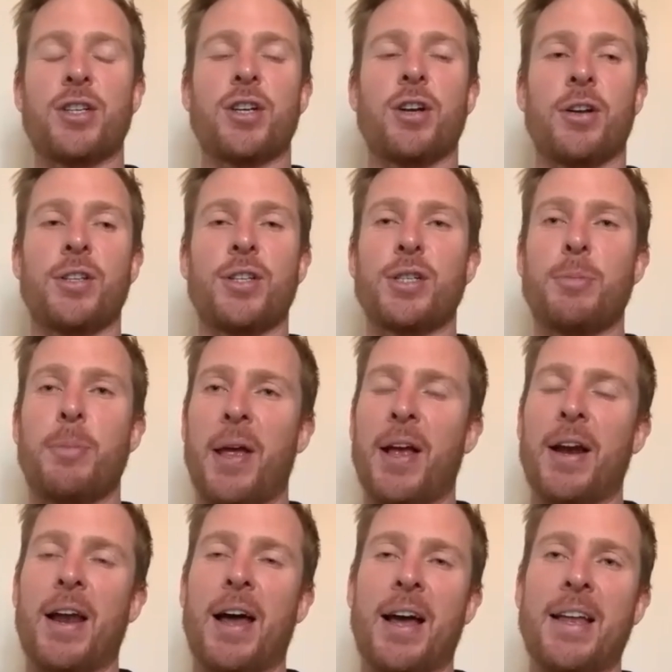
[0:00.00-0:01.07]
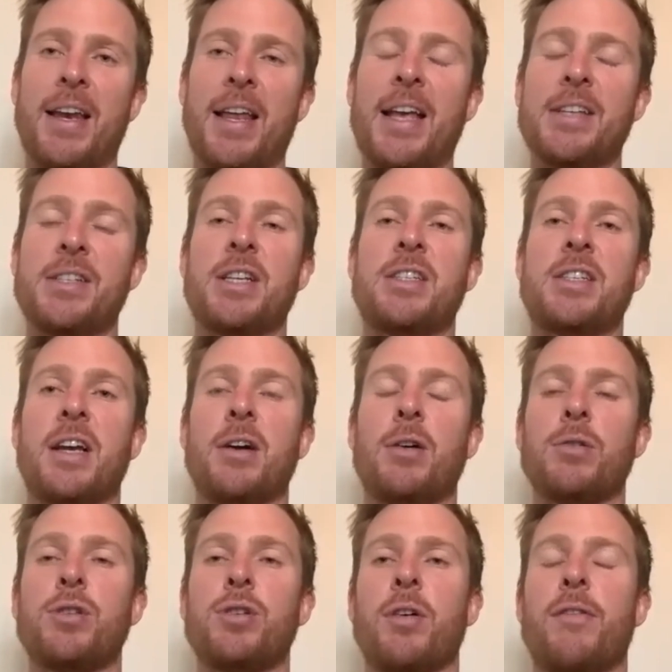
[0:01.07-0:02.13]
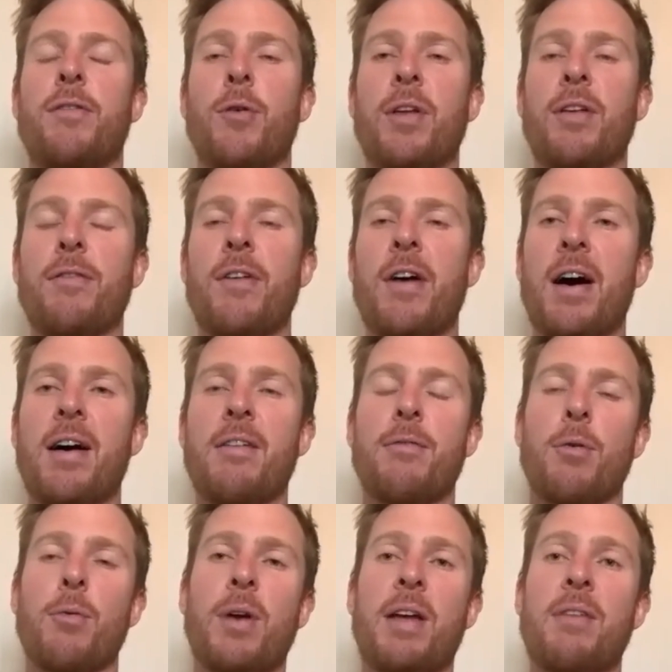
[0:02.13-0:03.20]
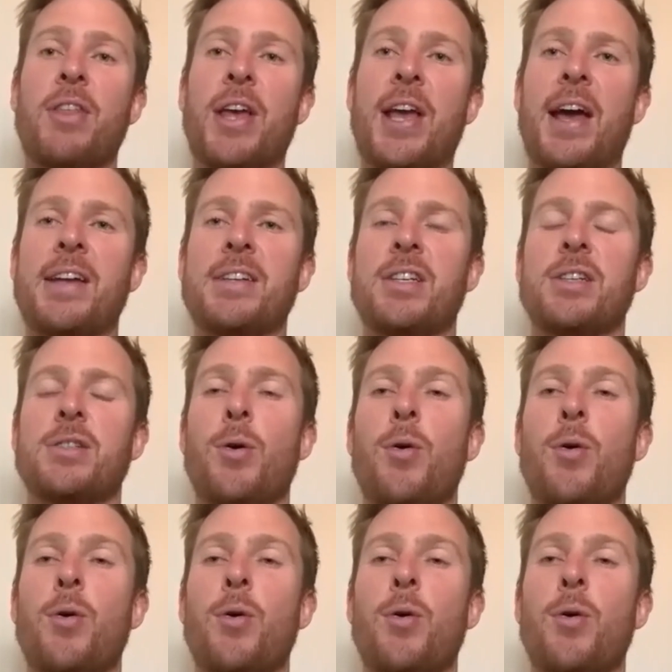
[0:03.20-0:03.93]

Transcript: shot just being like an easy single to a 45 or whatever the case is,